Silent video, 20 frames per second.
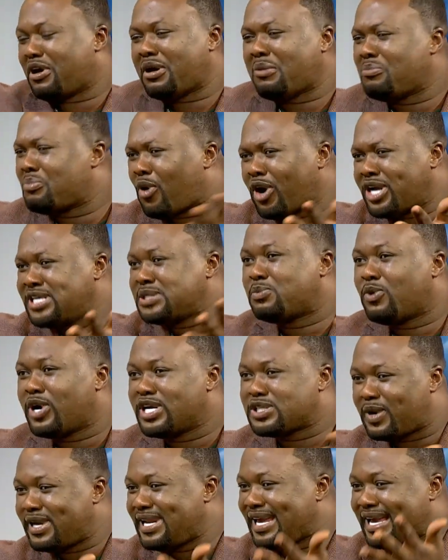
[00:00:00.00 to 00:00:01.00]

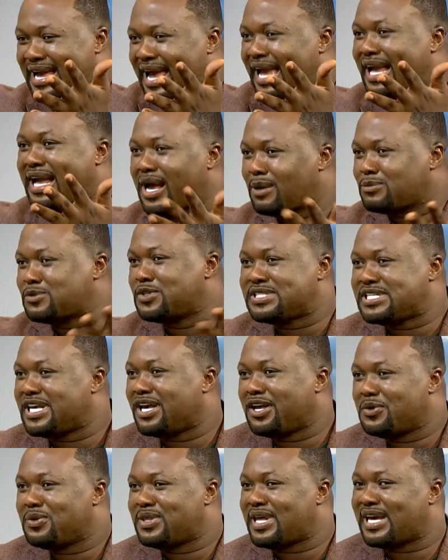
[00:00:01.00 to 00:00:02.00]
boys, when a guy comes to
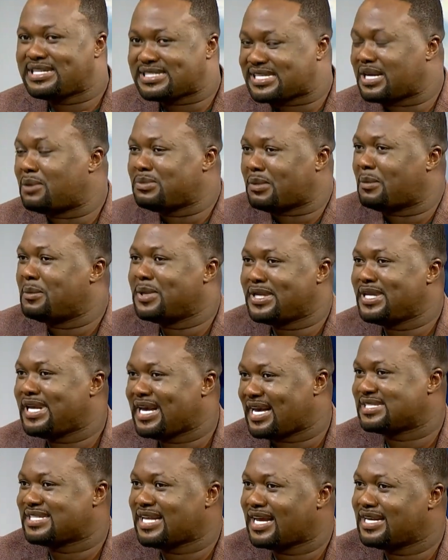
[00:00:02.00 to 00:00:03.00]
tell you that somebody
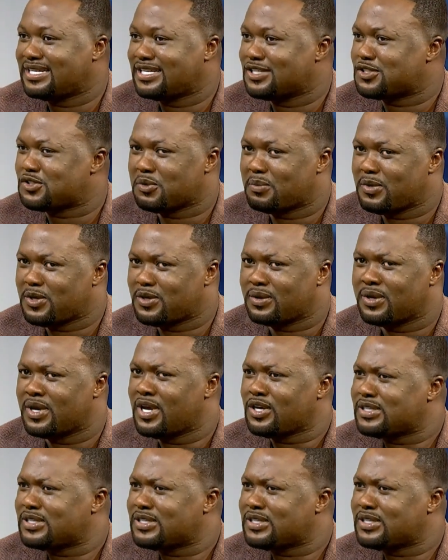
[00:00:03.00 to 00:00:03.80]
has done this to me,